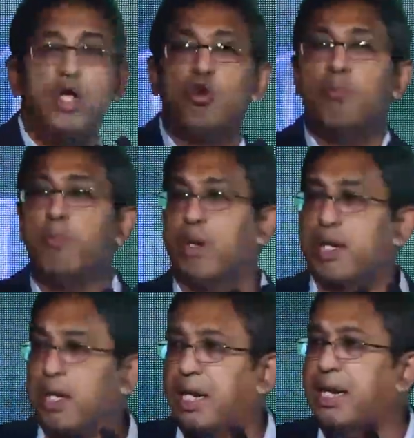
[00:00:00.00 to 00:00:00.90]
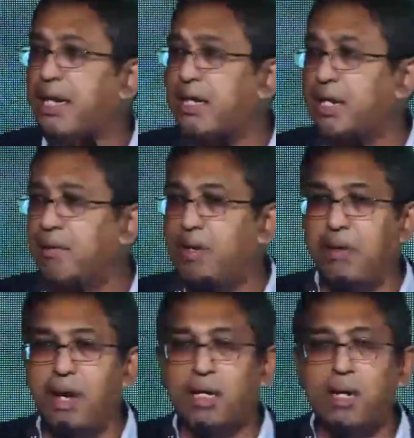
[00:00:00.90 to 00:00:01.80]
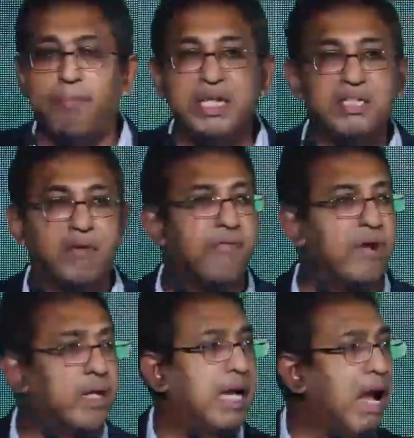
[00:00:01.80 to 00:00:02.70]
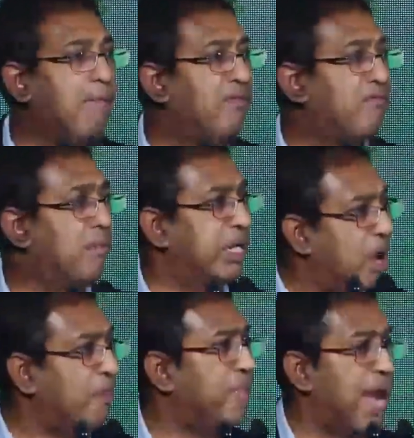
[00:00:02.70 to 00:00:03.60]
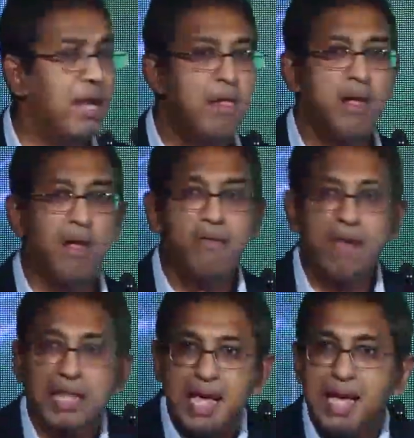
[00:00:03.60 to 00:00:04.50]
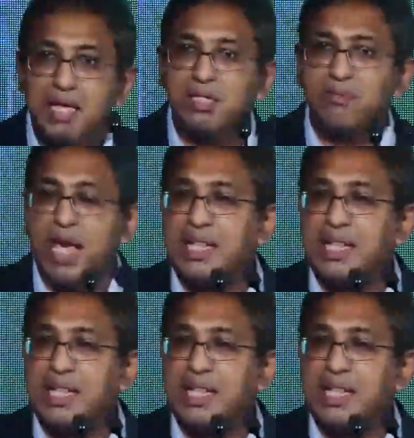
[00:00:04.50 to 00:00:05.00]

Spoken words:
you create a piece of garment for me. Not that. Where there is